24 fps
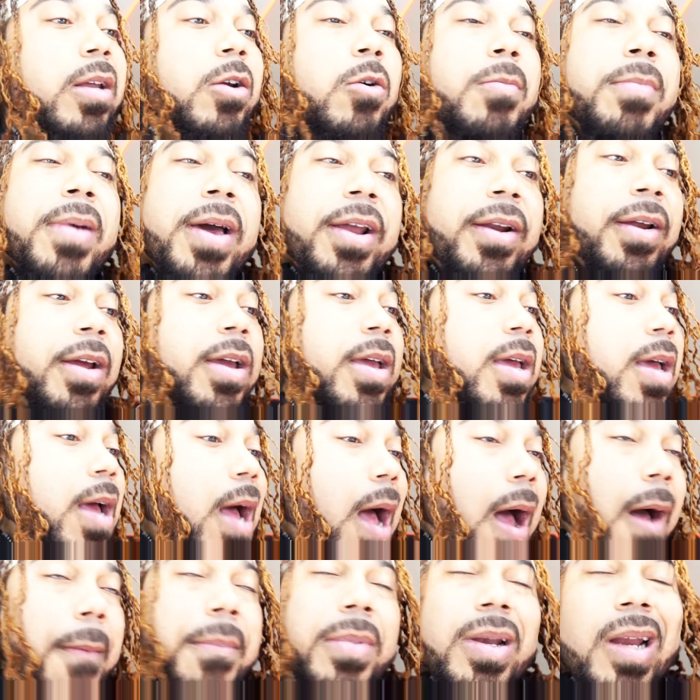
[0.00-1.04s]
It don't matter
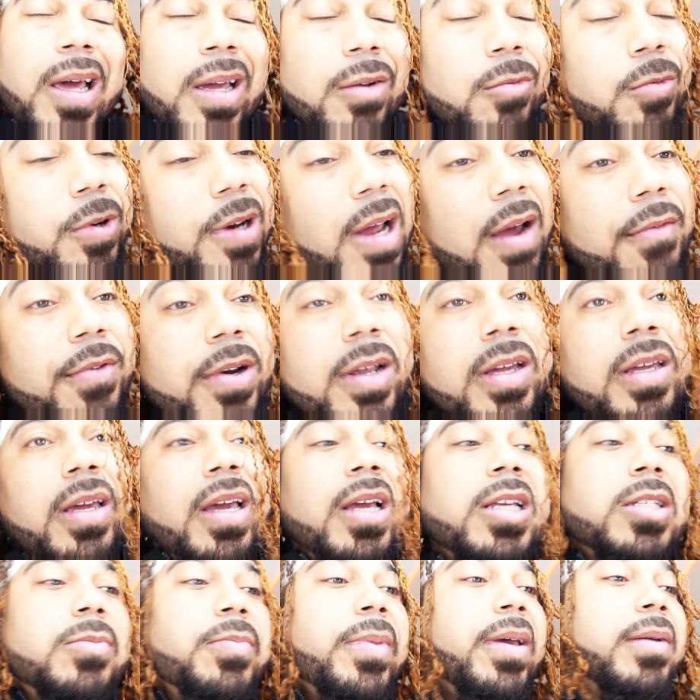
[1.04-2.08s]
how, like, whatever the
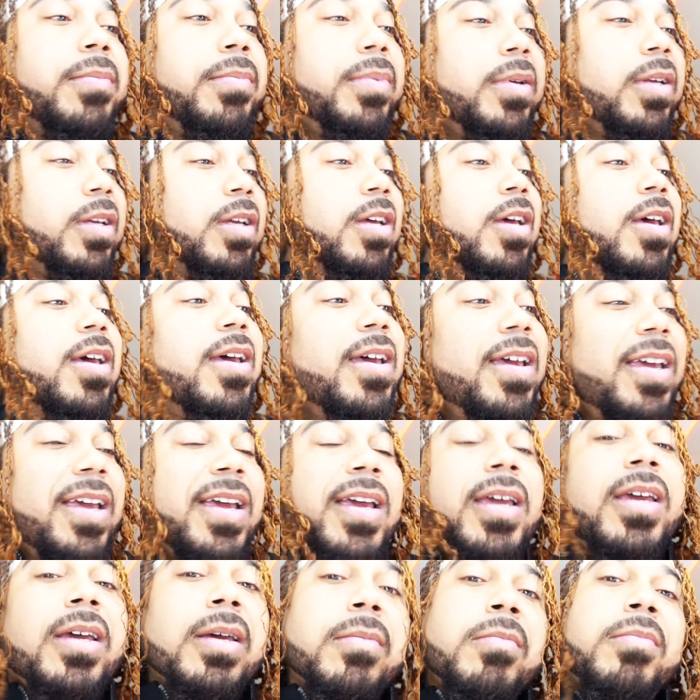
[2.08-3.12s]
case may be,
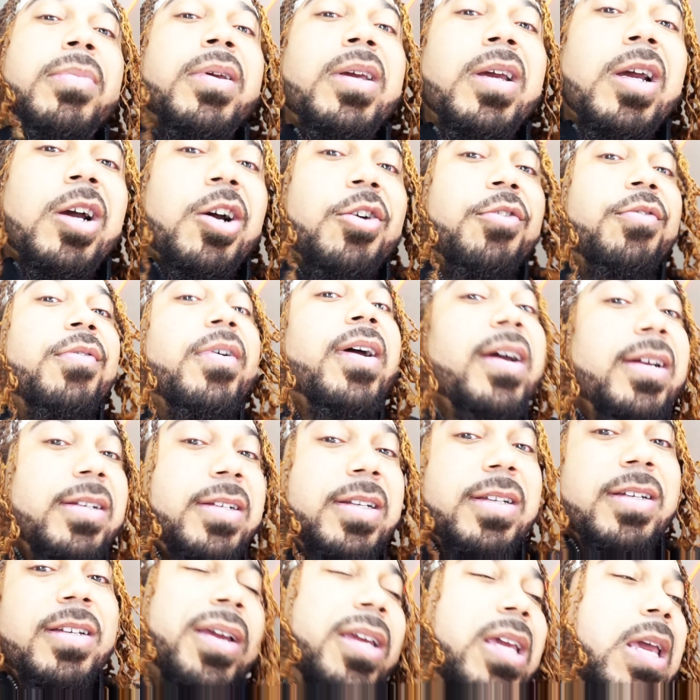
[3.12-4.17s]
it can be
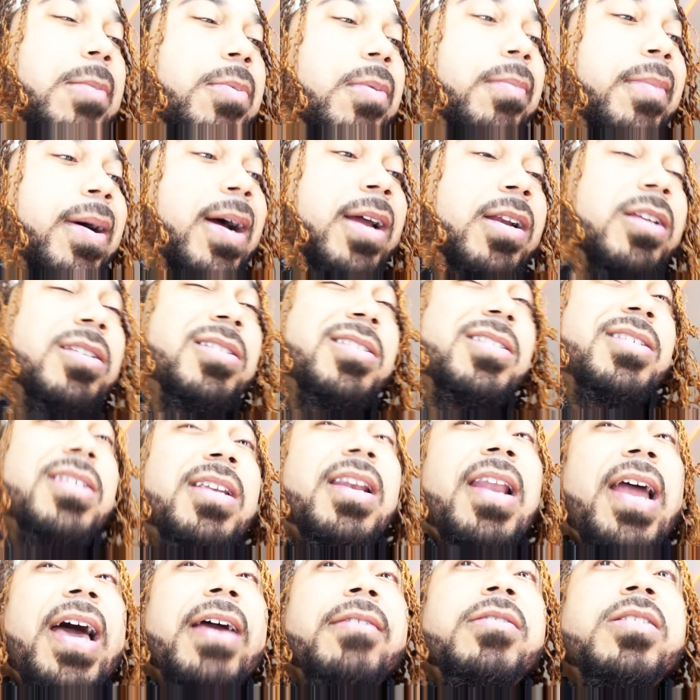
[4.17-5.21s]
corrected. And keep in mind, this is a
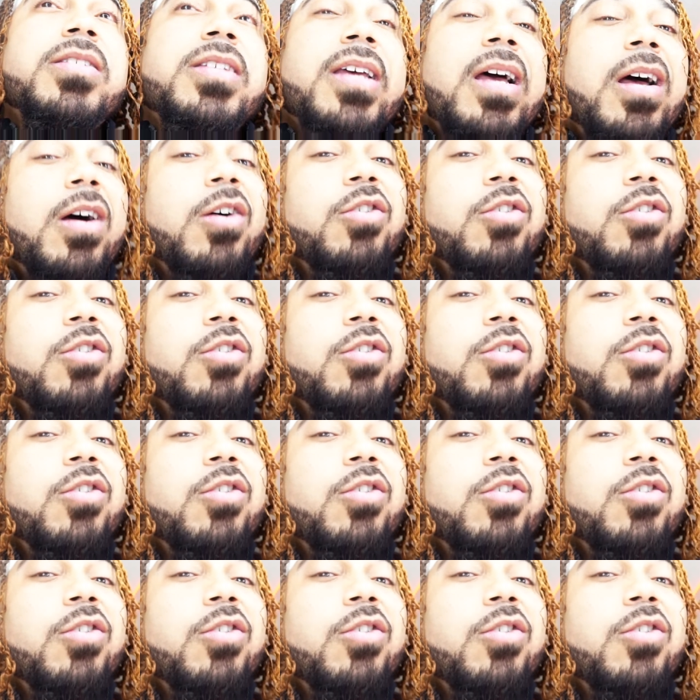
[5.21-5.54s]
lifestyle.